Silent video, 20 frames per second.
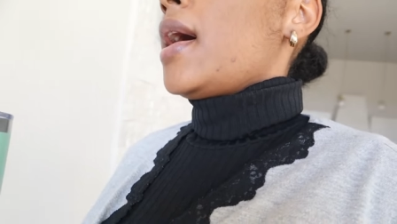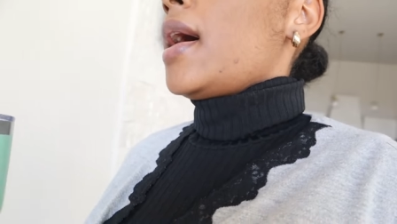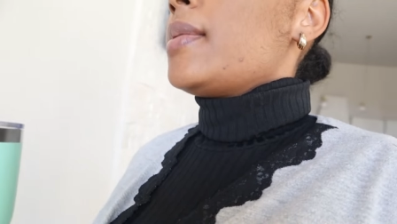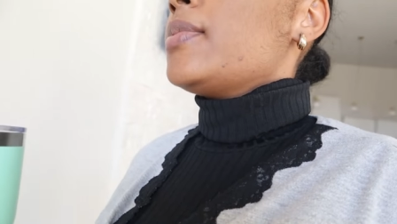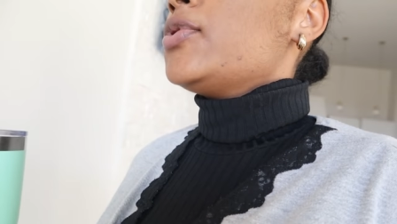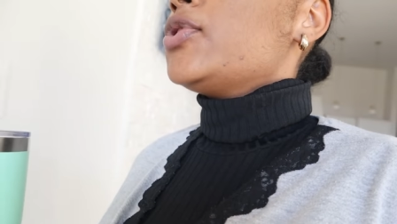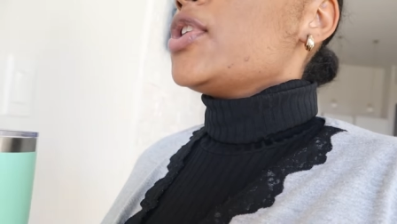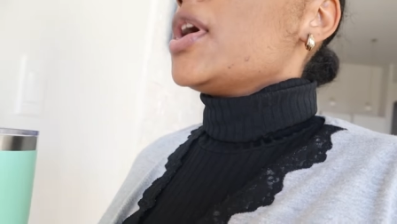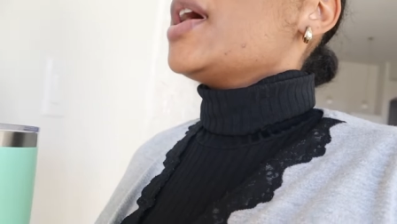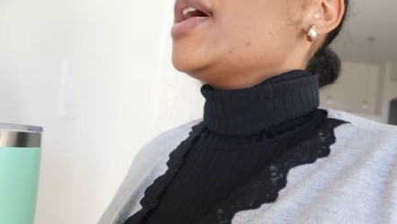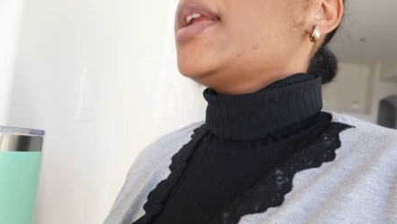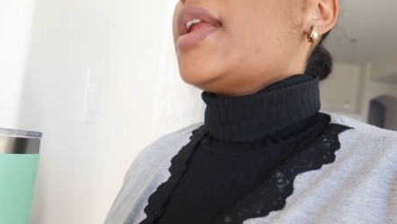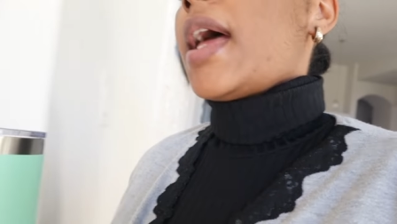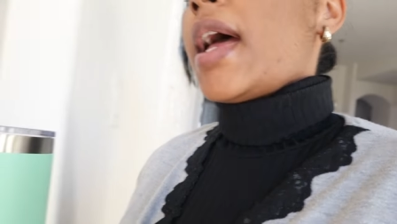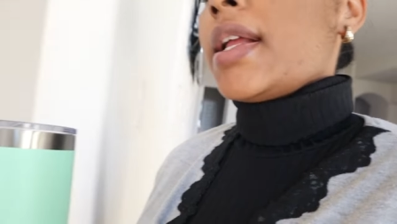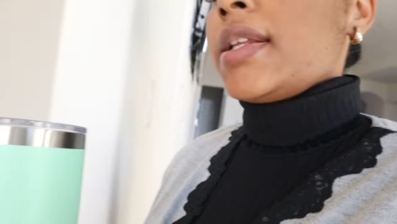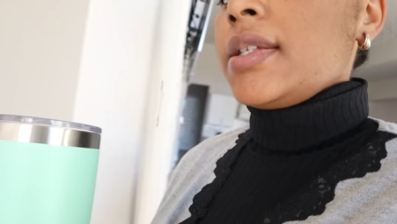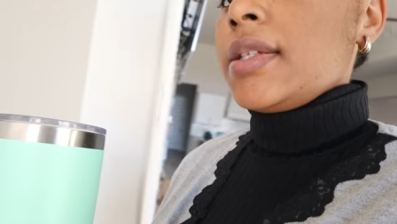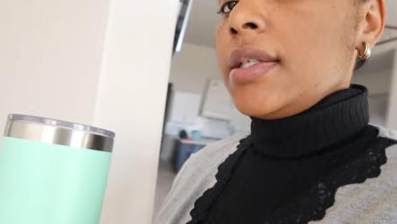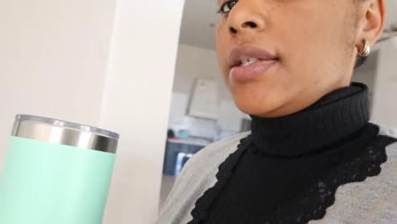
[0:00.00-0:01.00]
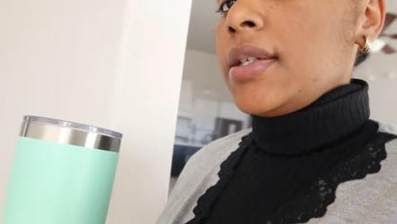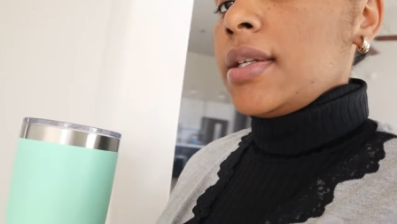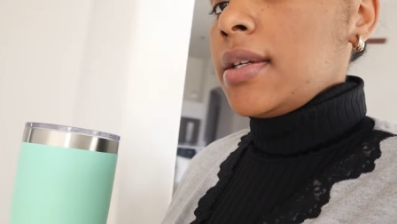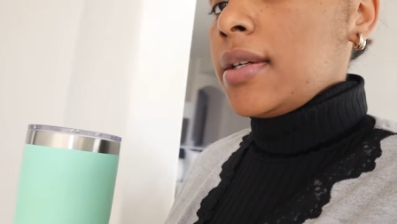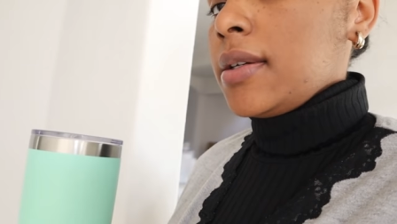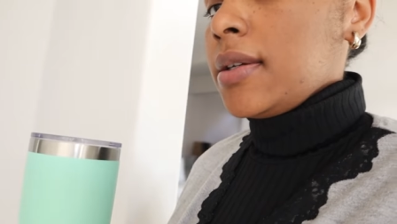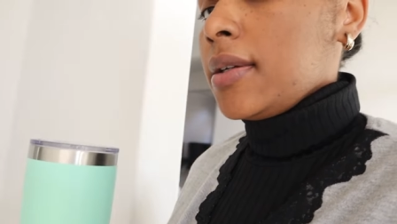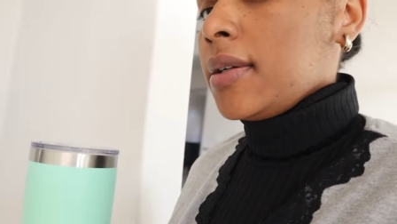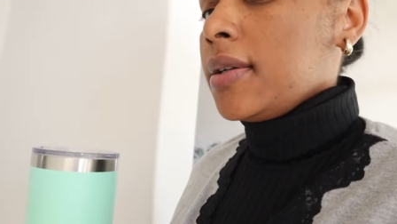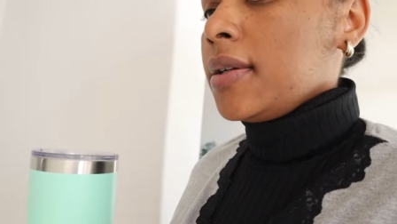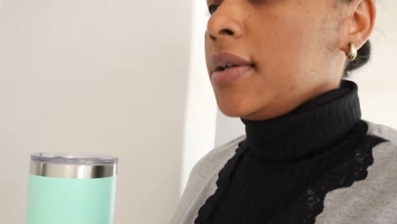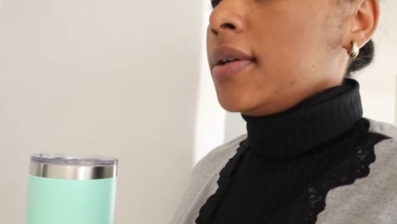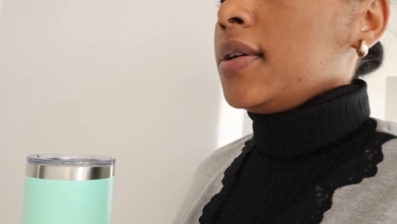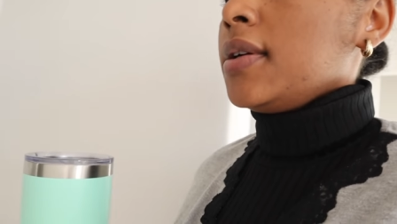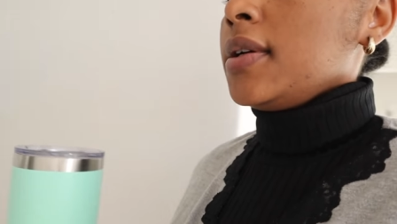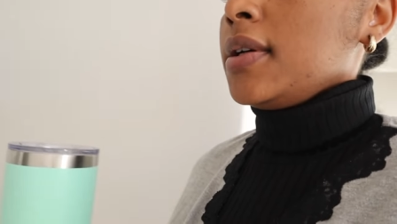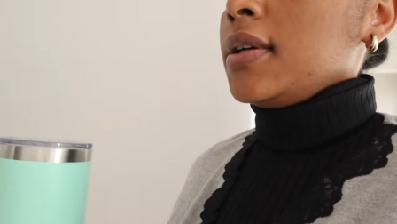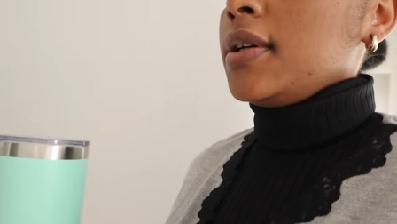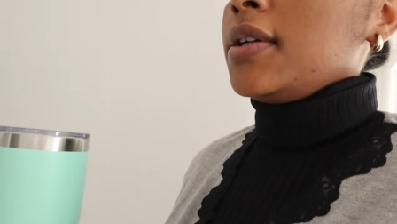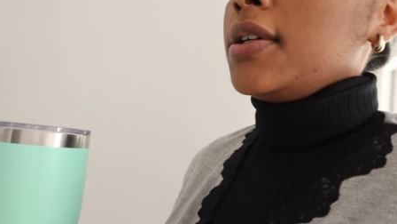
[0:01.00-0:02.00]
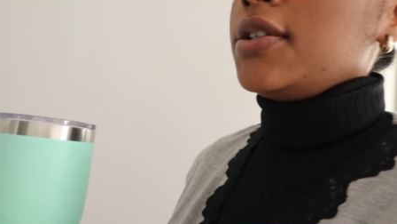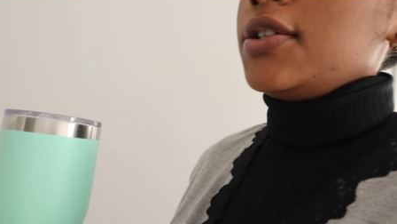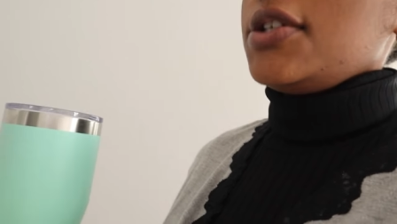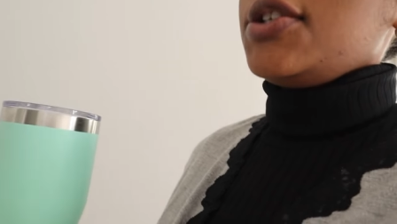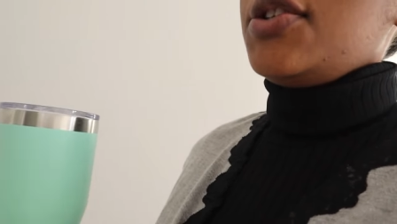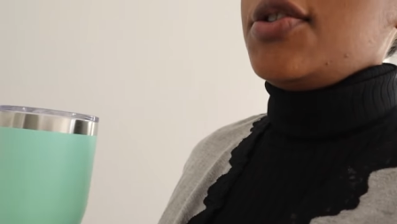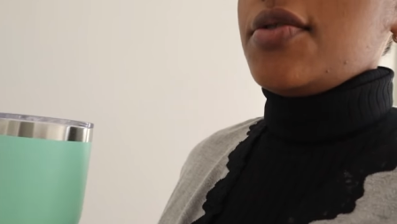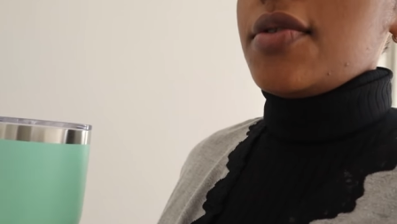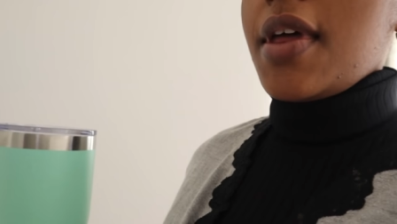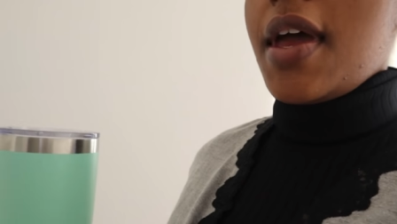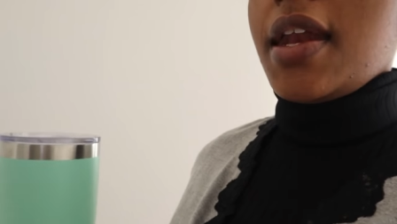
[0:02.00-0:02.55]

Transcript: I'm trying not to do